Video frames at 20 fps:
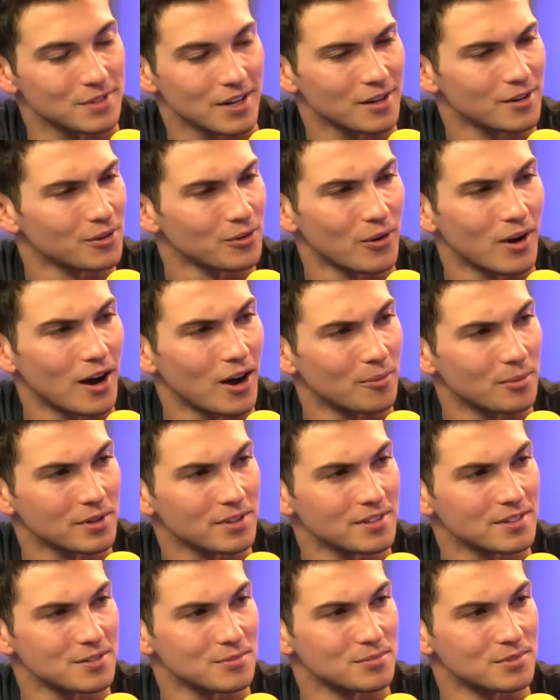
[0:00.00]
I don't know how, but I
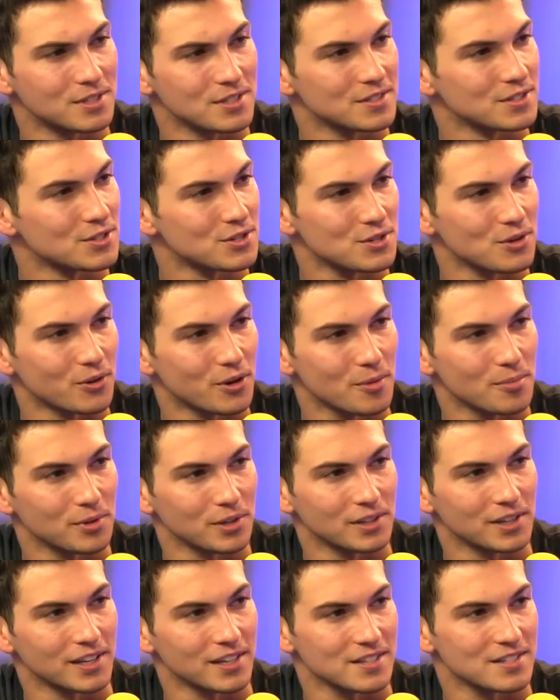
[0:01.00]
did some Disney show, and I, I played like a